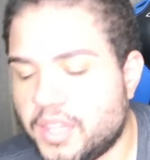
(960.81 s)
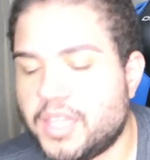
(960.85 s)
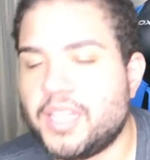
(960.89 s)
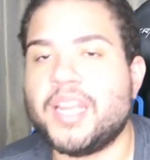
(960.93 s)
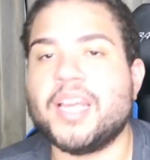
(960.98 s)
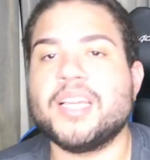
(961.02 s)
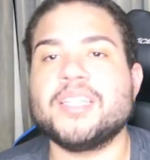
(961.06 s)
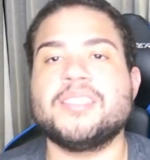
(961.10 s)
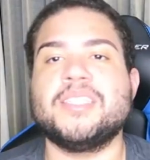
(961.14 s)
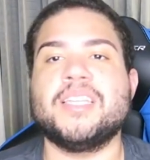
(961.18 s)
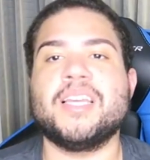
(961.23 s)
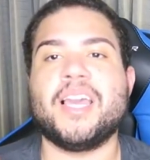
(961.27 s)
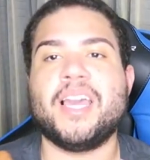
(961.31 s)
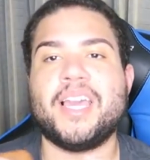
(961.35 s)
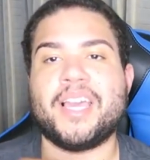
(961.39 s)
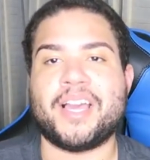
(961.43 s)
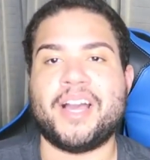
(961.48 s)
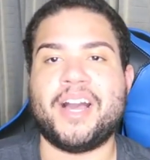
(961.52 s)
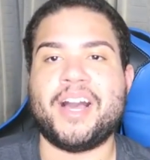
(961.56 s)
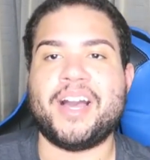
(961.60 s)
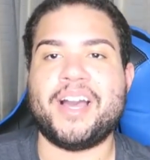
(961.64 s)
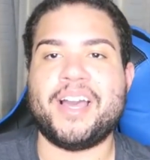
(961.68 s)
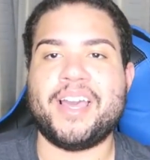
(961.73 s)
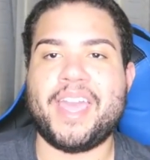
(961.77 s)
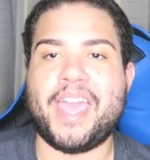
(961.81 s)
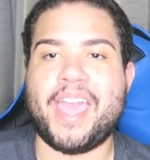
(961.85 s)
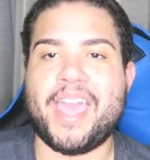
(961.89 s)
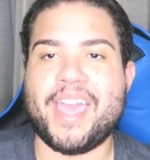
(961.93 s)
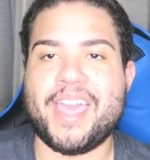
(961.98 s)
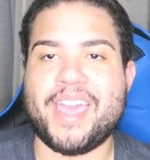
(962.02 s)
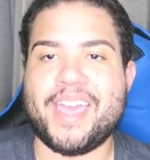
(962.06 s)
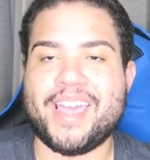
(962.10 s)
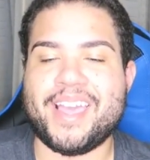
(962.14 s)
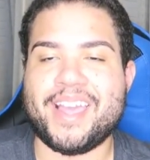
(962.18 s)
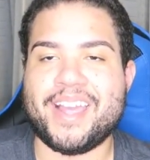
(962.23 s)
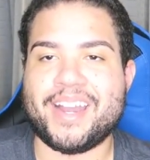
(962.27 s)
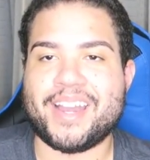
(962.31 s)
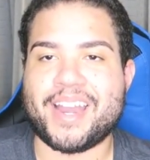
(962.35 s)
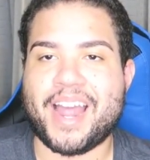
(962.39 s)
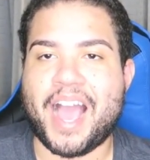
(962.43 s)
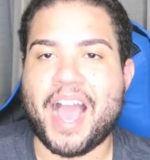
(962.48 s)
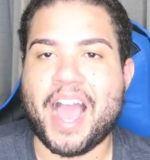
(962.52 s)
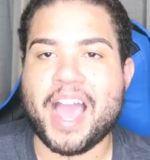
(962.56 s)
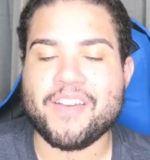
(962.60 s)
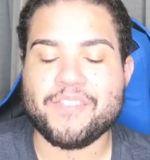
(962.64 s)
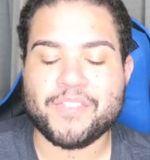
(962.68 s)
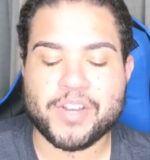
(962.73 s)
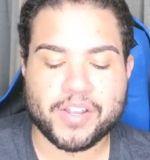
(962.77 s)
The next thing I got, and
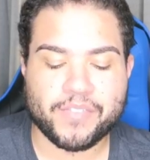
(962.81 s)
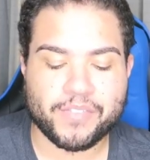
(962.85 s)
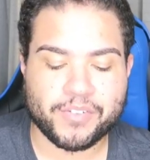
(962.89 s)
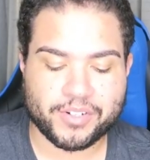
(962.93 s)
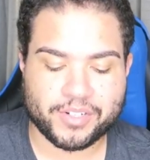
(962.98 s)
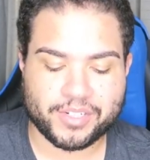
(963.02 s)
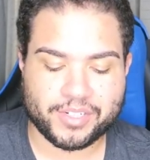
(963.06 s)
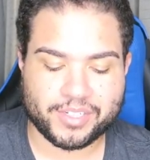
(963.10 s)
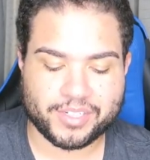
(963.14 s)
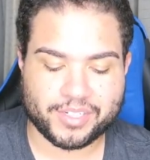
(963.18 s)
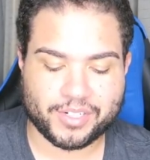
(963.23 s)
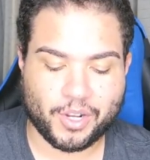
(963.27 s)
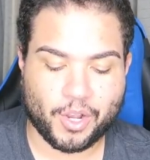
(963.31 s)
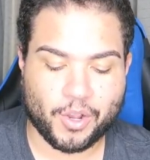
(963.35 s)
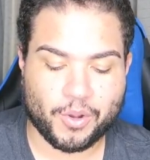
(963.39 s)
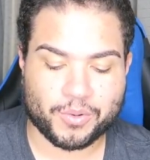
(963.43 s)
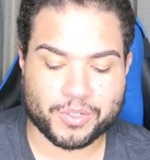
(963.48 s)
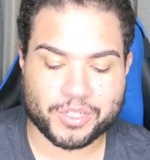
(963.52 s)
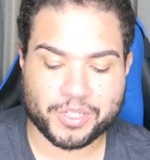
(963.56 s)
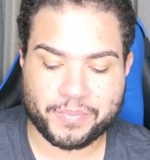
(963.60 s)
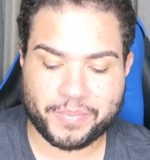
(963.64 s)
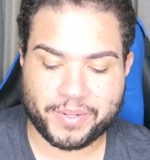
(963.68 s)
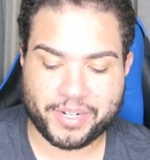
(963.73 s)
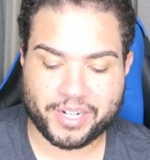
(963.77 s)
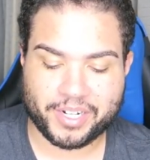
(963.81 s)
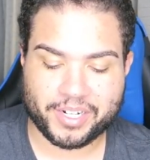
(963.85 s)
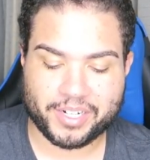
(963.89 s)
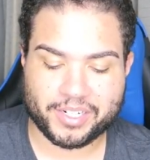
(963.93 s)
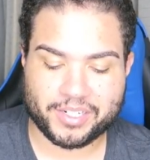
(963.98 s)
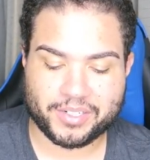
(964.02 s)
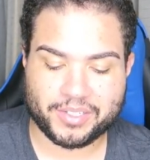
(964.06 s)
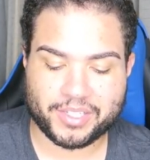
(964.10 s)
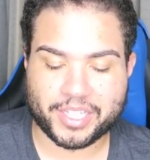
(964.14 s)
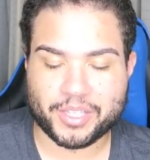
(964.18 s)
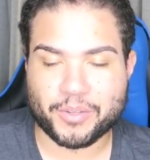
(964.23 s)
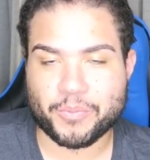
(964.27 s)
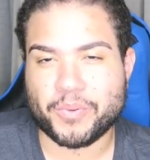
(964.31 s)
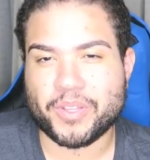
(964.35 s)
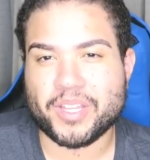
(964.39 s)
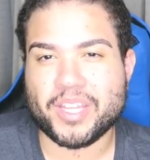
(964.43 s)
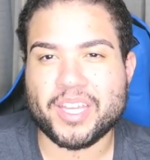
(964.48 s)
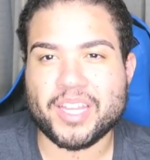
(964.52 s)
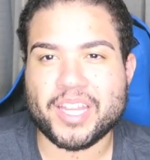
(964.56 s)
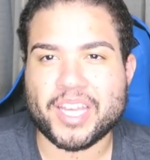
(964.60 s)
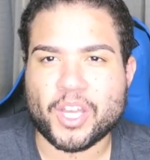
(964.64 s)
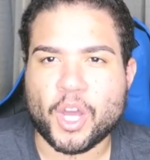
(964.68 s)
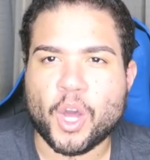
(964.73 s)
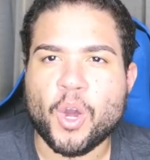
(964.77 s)
I've never owned a pair, like
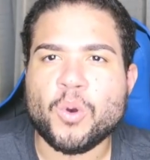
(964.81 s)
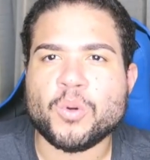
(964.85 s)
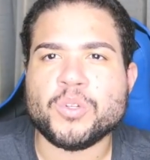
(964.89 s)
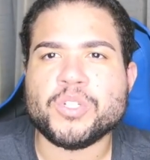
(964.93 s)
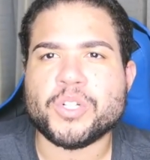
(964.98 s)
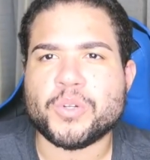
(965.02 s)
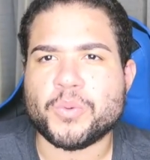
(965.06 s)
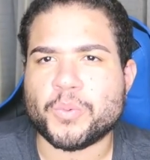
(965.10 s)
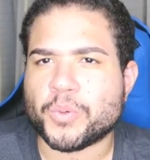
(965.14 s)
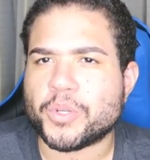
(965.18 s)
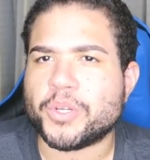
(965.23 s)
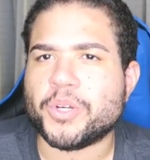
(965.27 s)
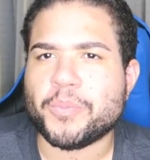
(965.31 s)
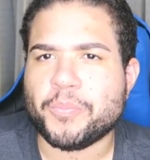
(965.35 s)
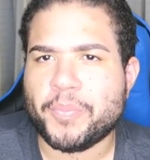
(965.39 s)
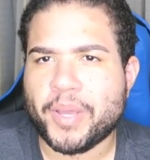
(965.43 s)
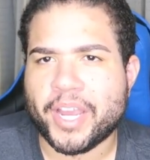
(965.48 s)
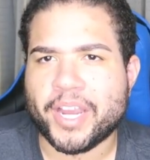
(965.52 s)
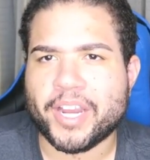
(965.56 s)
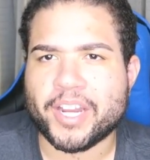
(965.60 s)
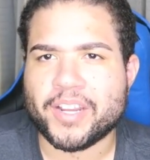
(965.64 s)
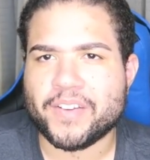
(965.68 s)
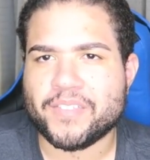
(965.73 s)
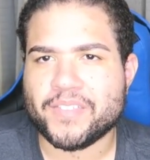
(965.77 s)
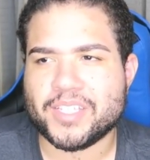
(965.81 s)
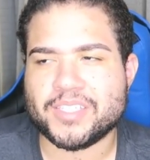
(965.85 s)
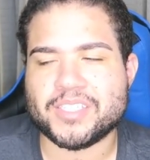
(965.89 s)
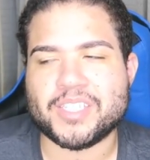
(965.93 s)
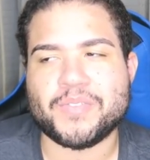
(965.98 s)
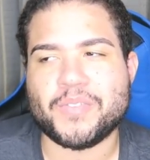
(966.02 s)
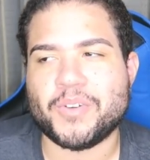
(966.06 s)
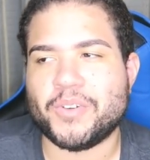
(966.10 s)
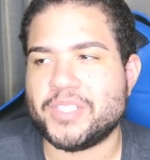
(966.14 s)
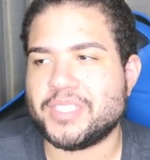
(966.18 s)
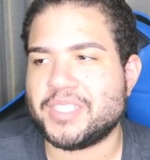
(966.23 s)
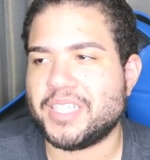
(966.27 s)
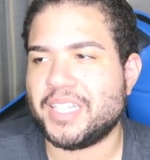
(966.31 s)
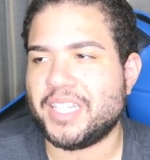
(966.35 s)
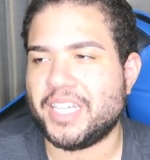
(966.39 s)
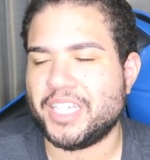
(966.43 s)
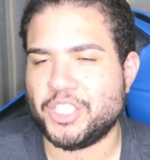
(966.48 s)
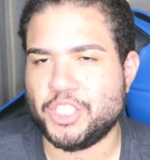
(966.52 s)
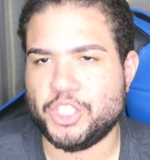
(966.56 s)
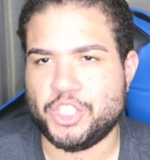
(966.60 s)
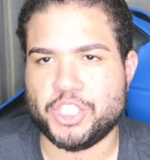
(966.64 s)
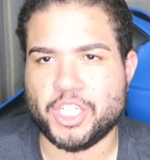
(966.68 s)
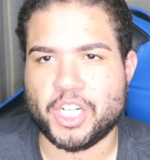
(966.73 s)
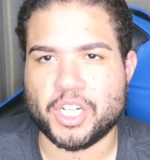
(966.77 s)
really like owned a real pair of these. I've always had
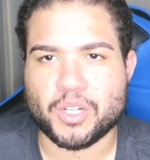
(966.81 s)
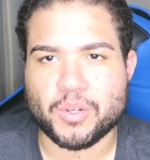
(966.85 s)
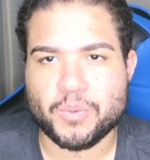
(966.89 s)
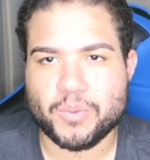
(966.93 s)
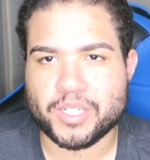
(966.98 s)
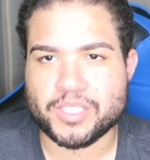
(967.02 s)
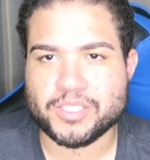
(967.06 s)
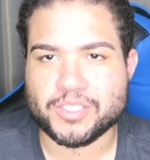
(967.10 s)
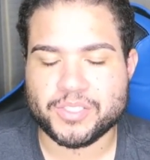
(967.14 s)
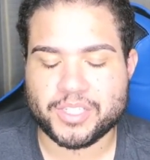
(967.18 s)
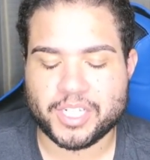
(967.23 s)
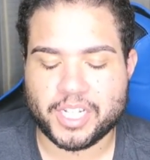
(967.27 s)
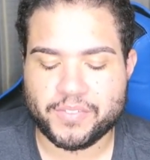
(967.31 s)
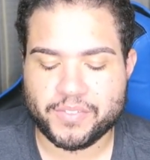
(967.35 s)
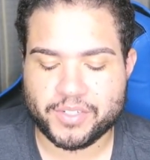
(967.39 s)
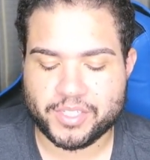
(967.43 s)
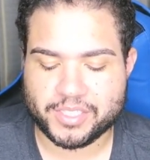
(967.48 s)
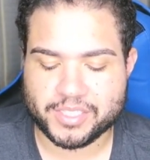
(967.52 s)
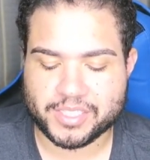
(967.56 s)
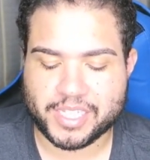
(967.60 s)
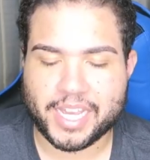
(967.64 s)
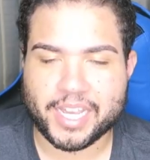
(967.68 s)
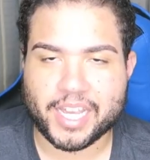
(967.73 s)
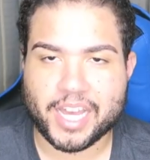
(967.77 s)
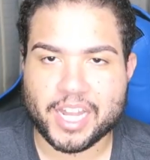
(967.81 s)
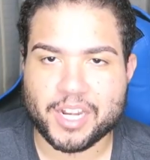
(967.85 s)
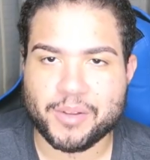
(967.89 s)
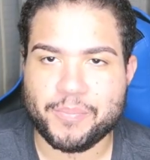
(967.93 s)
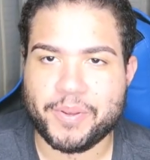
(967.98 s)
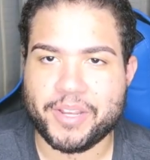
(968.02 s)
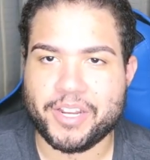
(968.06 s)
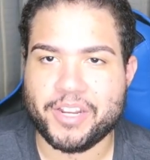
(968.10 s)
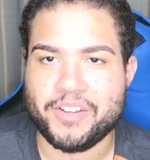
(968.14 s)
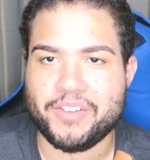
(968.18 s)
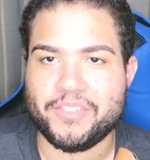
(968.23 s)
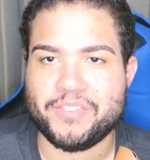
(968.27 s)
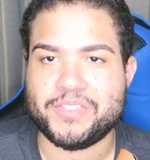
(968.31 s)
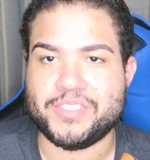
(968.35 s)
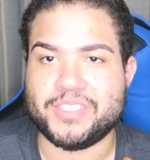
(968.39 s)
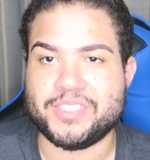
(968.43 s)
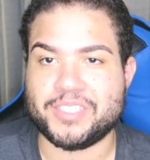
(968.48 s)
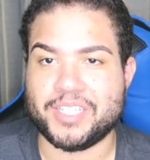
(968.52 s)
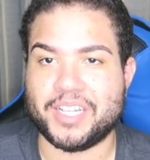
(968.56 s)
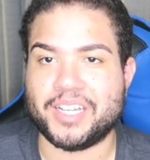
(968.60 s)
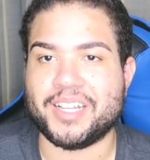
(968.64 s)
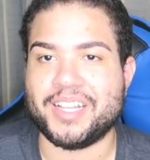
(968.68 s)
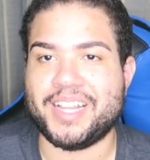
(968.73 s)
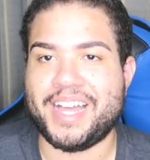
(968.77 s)
like junk ones or whatever. Is I got a pair of
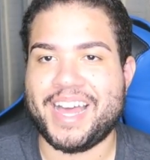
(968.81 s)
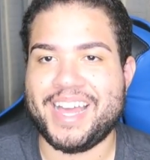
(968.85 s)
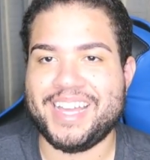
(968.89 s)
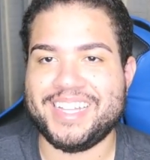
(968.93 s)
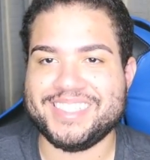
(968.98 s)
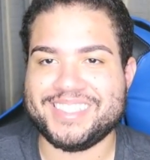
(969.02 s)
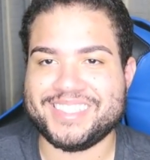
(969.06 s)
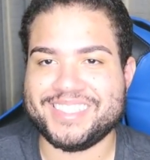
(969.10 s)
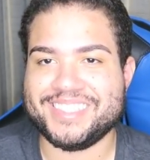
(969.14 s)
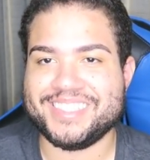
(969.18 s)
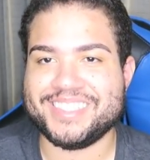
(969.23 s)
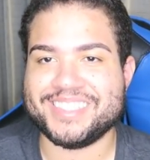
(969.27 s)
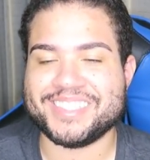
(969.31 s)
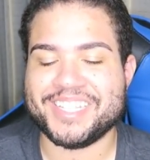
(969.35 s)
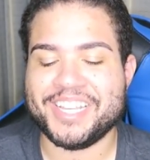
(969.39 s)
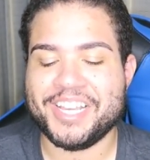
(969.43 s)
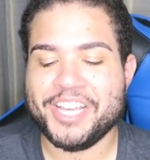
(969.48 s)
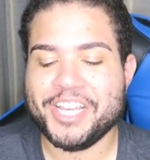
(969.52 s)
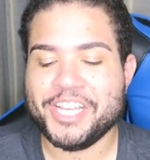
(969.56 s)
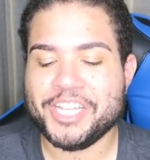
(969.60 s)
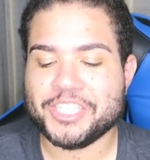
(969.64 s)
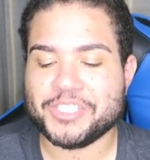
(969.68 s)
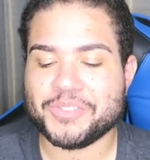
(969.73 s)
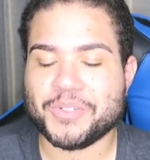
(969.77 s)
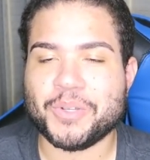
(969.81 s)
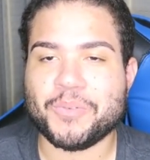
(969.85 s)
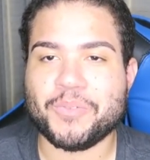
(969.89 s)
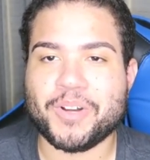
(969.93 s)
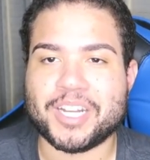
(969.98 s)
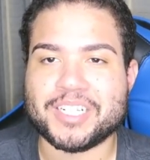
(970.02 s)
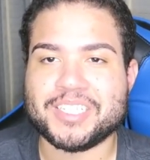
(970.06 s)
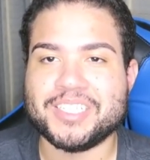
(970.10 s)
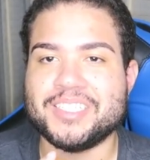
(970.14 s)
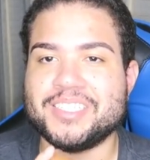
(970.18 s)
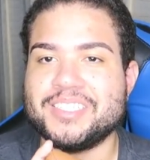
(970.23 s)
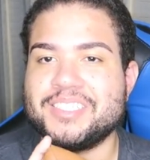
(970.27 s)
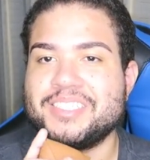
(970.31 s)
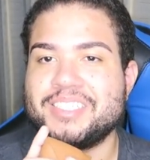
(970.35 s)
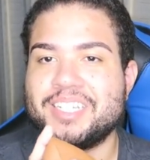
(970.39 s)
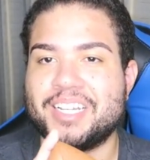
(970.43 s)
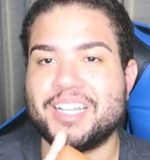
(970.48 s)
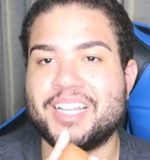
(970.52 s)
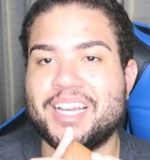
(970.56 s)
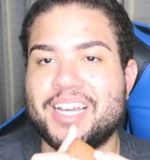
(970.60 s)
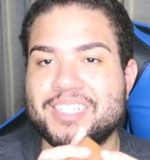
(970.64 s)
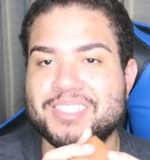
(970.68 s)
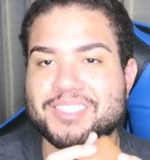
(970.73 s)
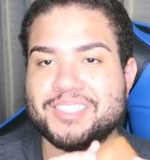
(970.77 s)
sunglasses. So we walked in this
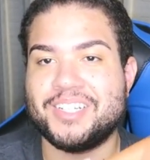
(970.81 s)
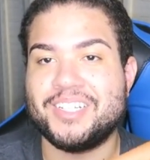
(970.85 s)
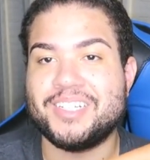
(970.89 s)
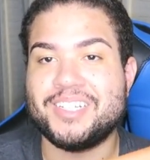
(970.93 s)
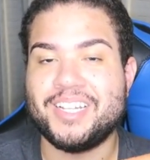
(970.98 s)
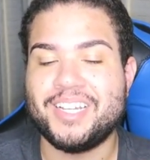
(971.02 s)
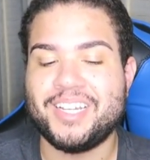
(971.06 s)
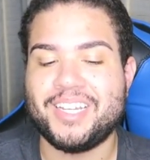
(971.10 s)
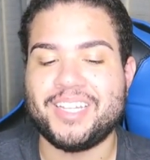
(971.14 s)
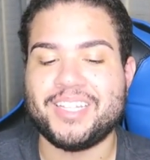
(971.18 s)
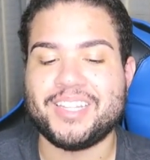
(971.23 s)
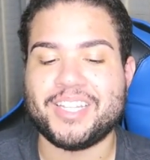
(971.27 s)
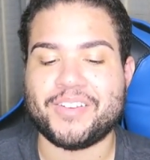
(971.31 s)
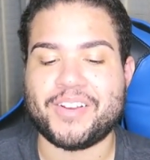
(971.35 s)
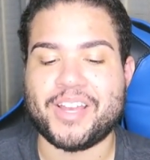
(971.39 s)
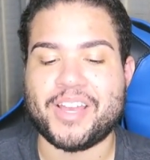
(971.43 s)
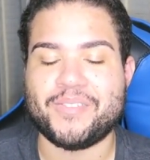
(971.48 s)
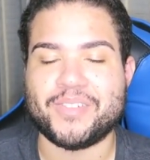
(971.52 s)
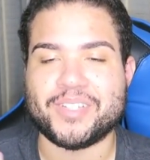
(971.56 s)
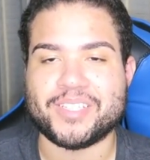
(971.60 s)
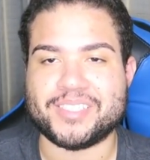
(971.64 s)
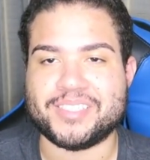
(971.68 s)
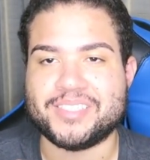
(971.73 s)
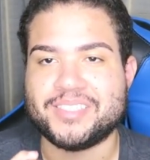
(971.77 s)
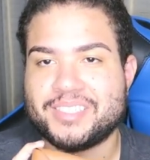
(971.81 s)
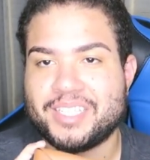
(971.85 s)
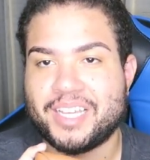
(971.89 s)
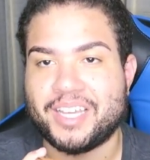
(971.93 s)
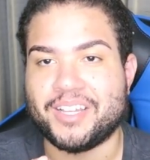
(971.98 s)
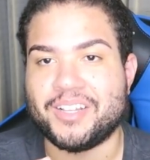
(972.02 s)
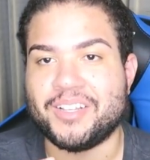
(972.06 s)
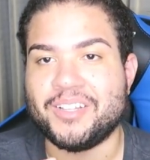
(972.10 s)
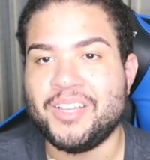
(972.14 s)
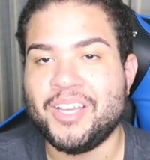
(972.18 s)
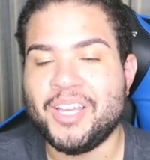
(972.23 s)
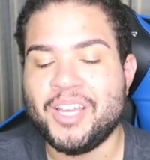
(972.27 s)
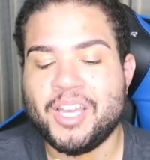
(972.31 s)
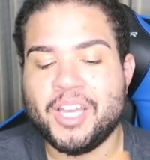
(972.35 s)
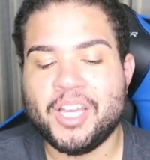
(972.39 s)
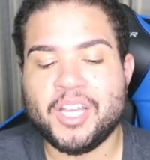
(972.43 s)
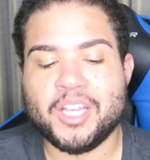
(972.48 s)
sunglass hut and they were having a sale.